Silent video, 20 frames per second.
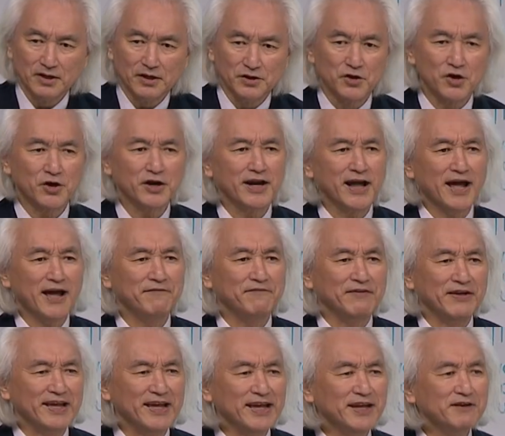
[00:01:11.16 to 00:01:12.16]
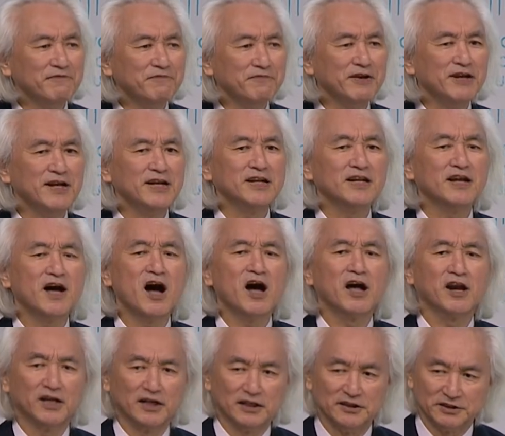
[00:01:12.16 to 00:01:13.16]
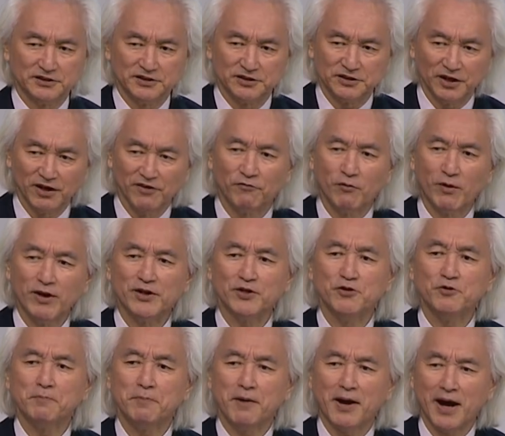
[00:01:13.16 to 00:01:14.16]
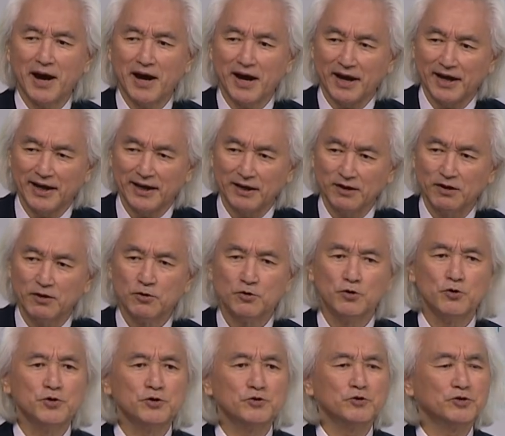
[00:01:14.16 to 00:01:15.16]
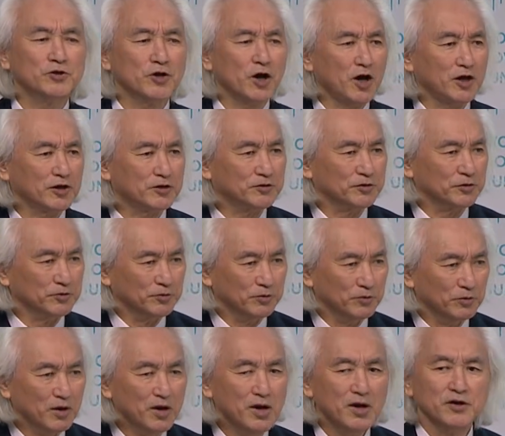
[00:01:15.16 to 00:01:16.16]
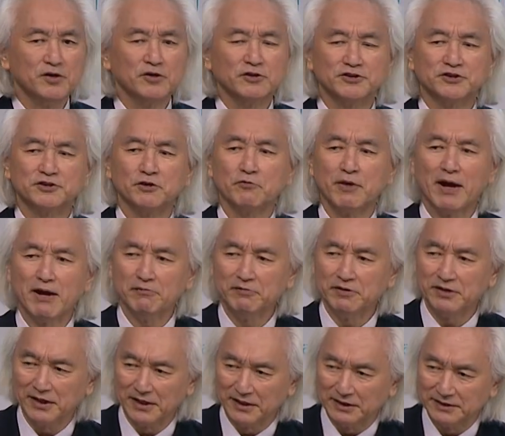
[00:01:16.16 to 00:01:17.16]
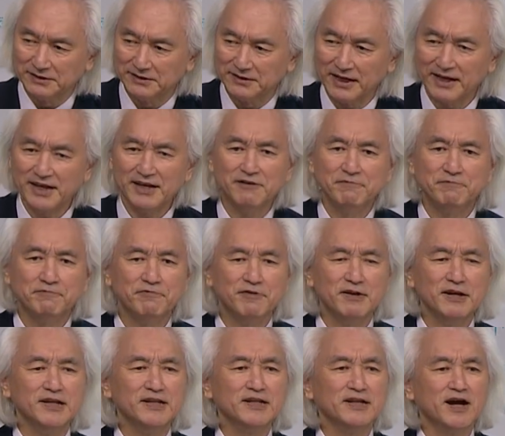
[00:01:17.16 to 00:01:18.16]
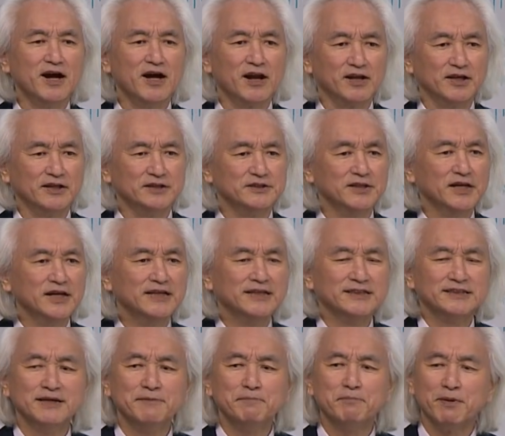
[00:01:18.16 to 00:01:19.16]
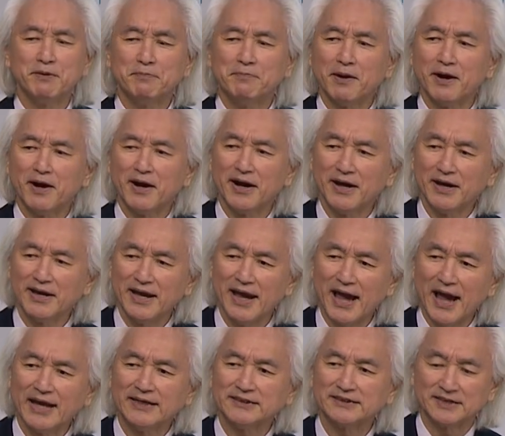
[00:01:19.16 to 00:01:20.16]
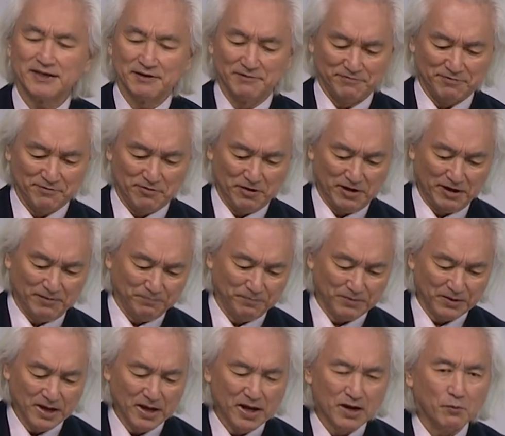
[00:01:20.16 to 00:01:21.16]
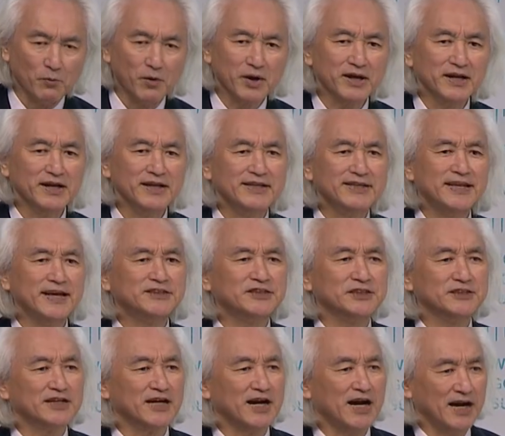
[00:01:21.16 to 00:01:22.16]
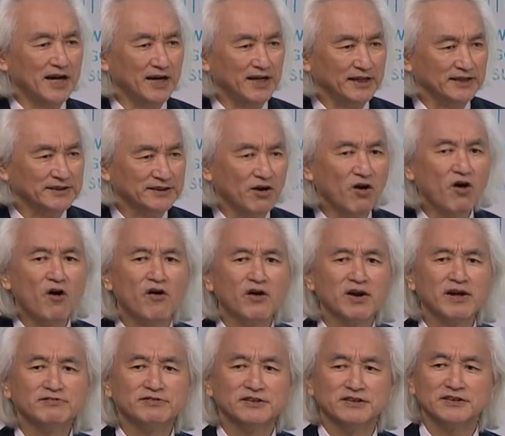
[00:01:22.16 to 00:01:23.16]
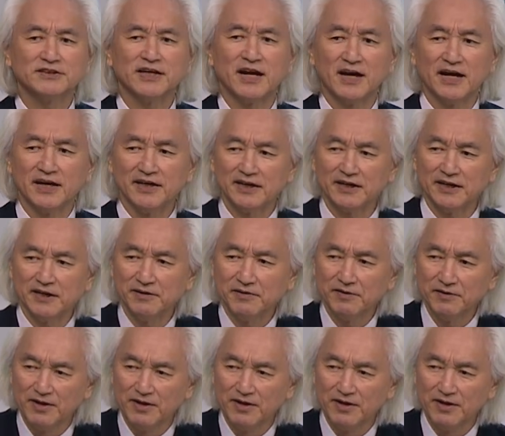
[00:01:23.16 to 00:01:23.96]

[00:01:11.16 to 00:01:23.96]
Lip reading: You're going to have infinite knowledge of what you buy, who you talk to, your surroundings, infinite knowledge simply by asking for it. We're going to digitize all of society.